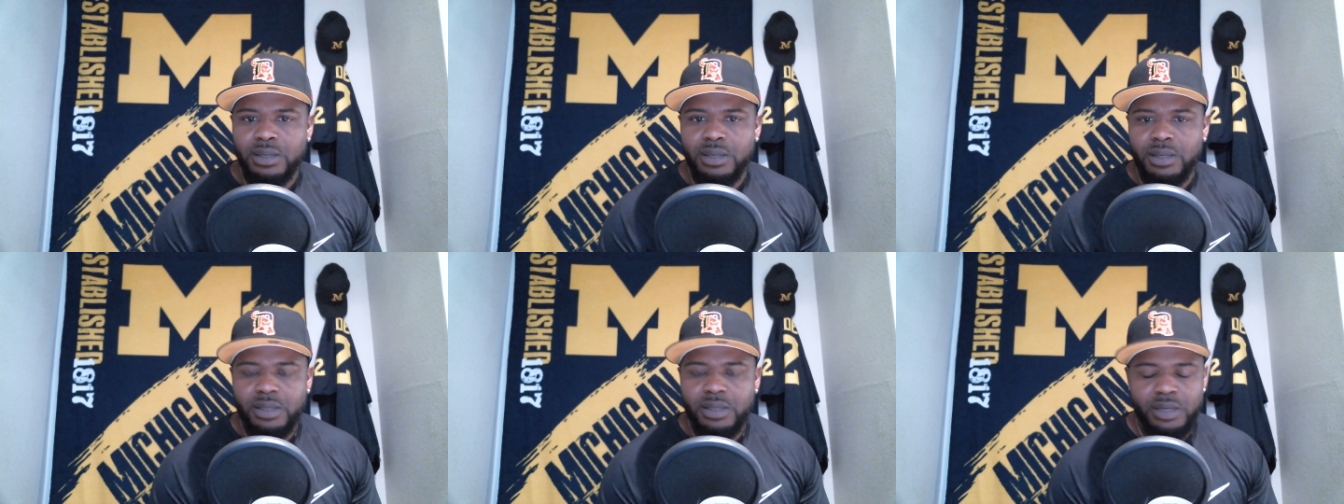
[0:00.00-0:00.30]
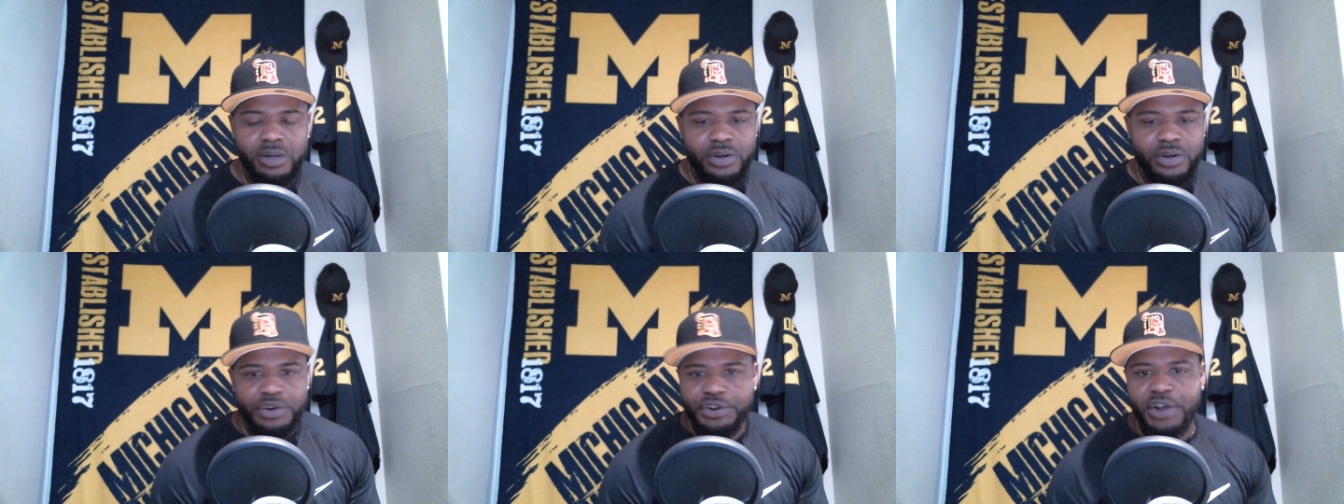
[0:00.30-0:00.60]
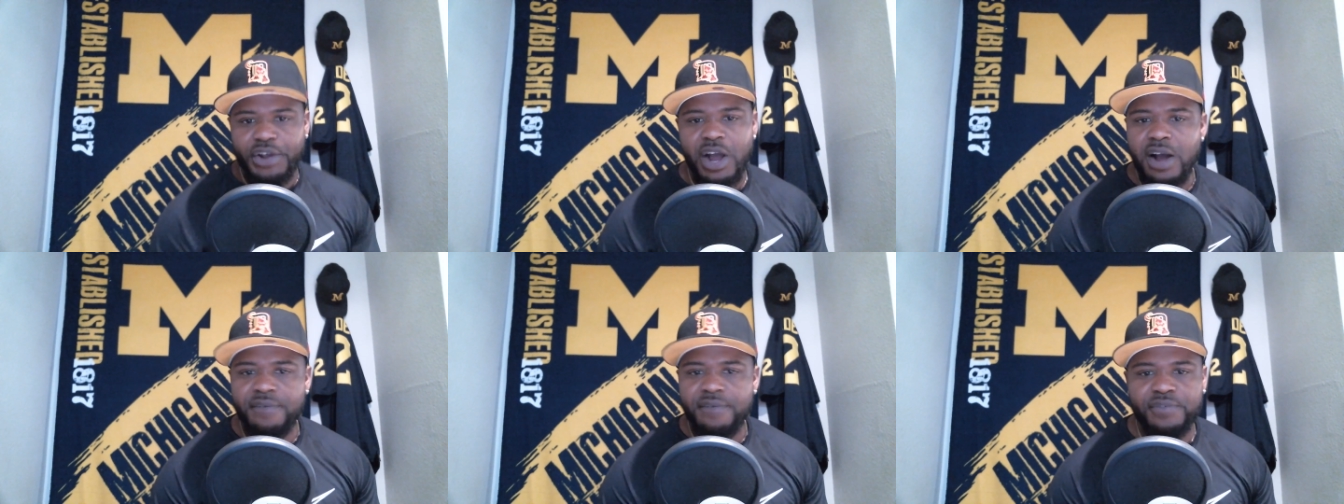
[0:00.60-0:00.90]
your
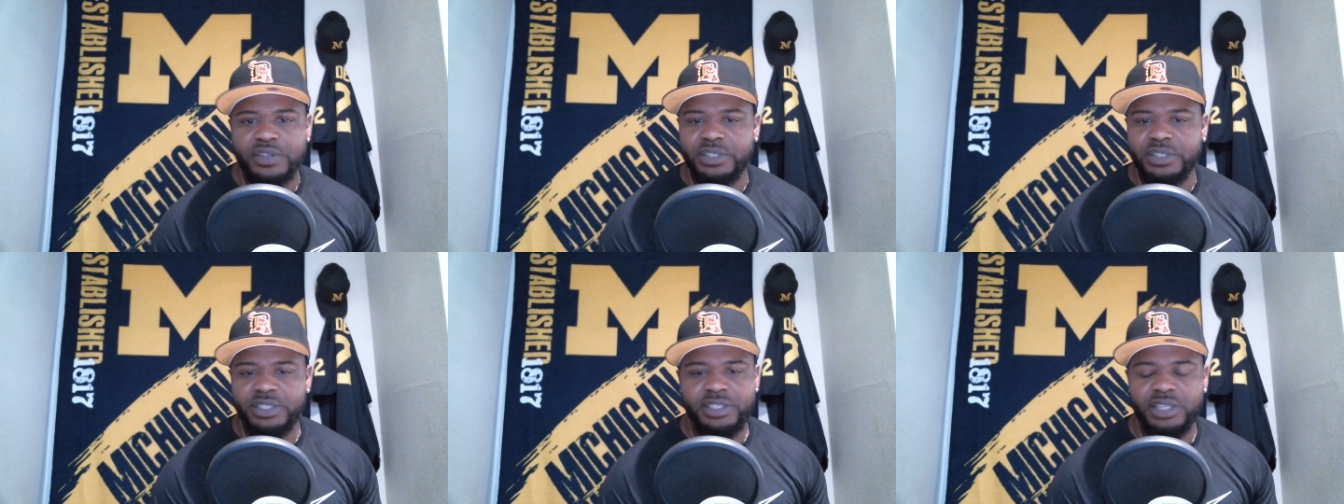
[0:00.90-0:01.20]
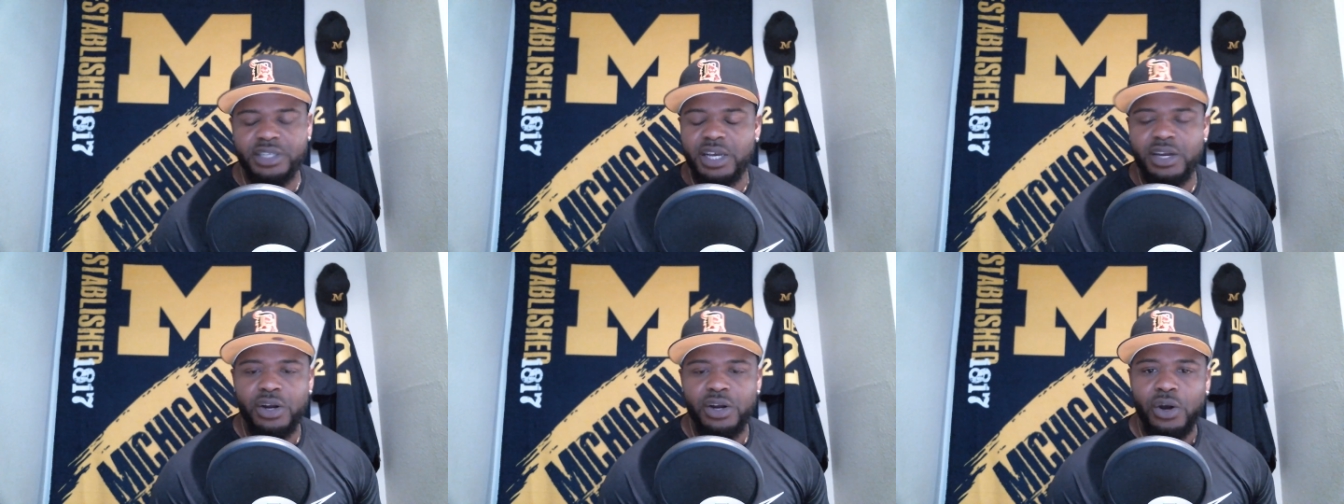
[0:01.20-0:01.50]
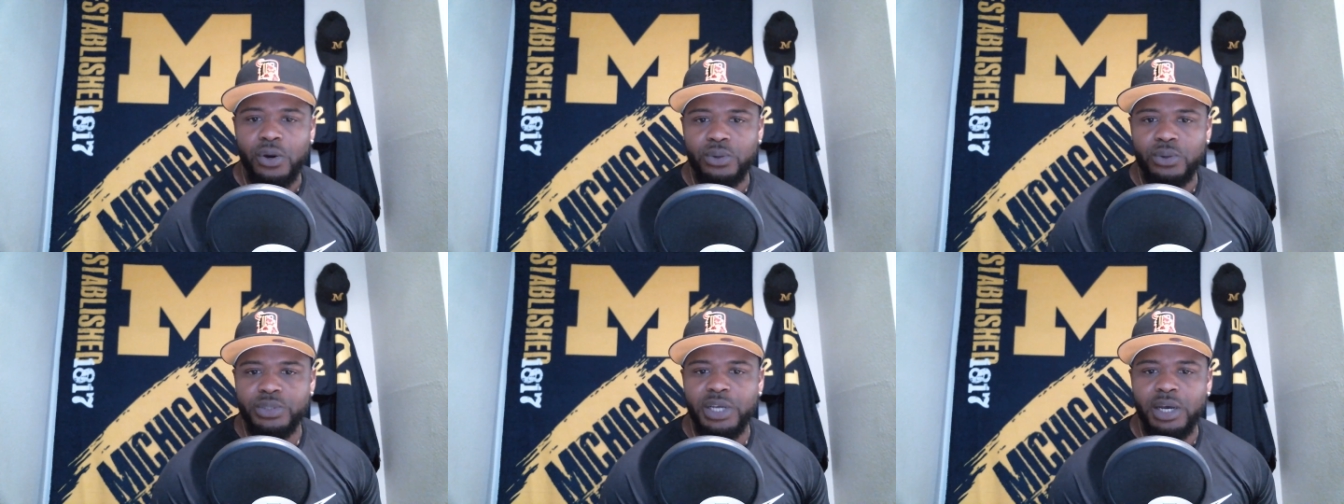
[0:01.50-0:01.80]
conference isn't going to
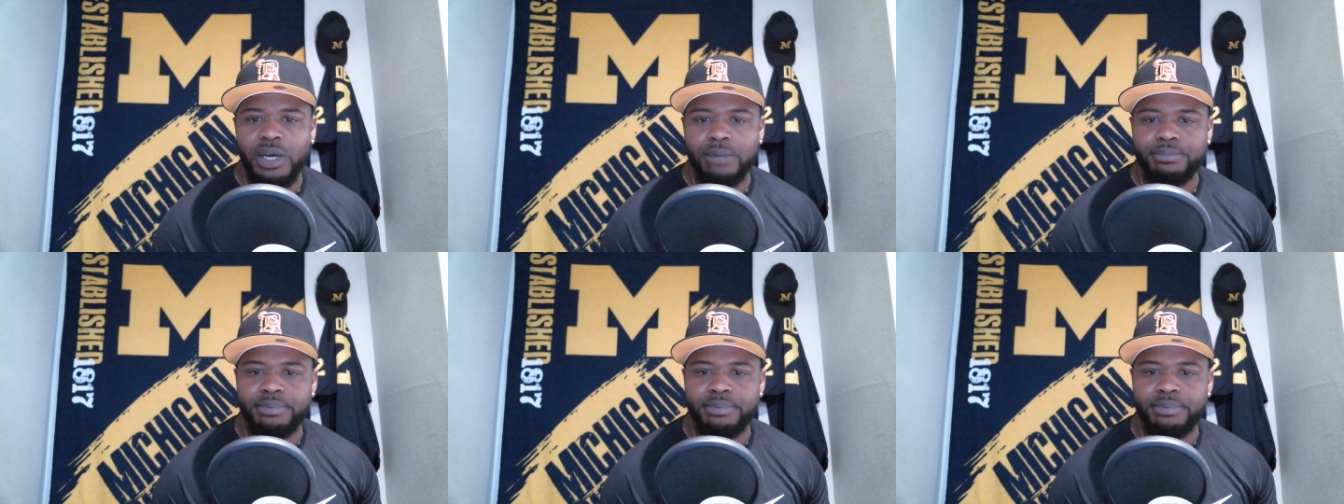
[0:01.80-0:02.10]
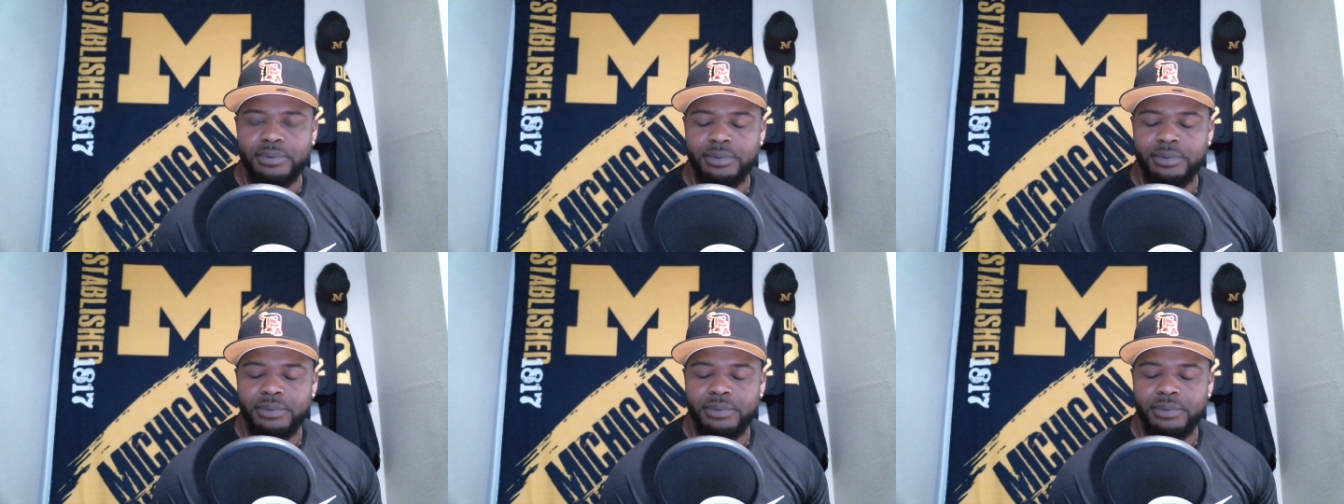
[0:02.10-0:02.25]
hold up.